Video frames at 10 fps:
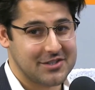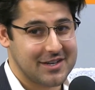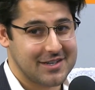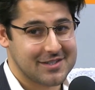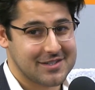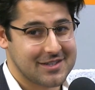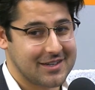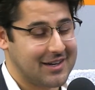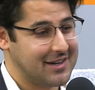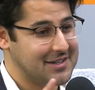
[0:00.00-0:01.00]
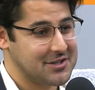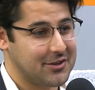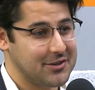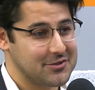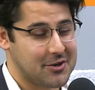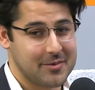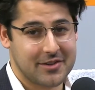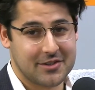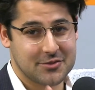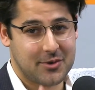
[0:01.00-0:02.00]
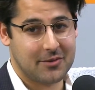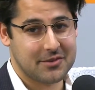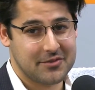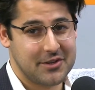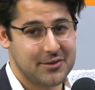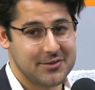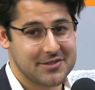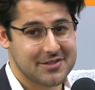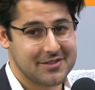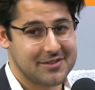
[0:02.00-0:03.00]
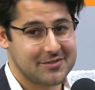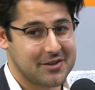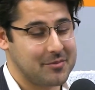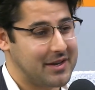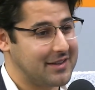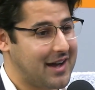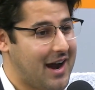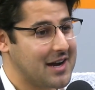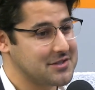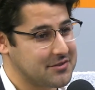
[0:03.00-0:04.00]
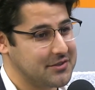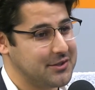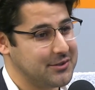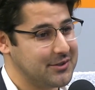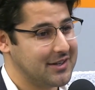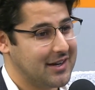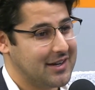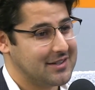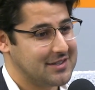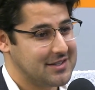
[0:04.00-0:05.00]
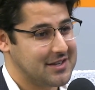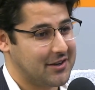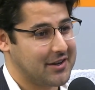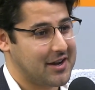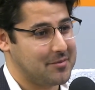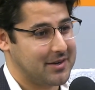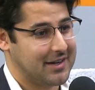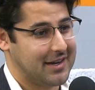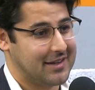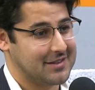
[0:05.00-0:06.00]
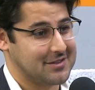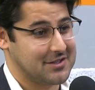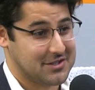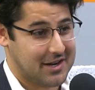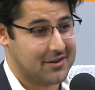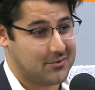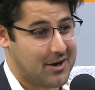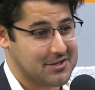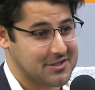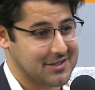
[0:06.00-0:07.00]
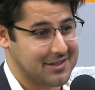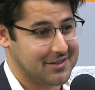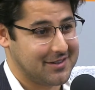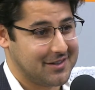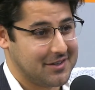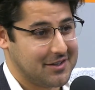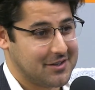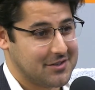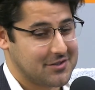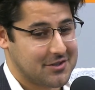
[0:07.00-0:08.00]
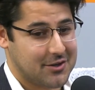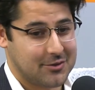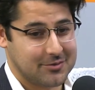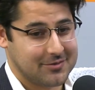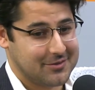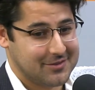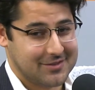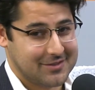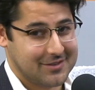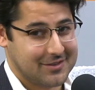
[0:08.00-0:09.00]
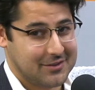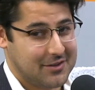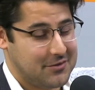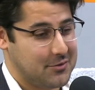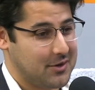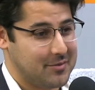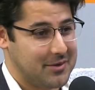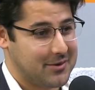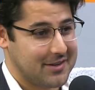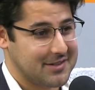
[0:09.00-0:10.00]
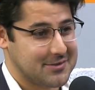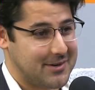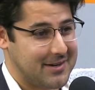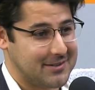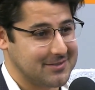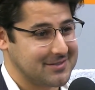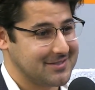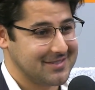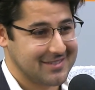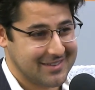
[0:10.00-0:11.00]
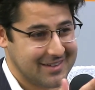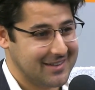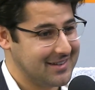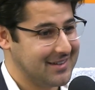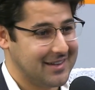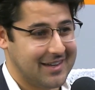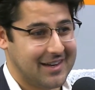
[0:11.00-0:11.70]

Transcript: this, Antonio told me there are 12 reviews from being the highest reviewed detailing company in the state of Washington. Yes, sir. So if you want to be one of the 12, hit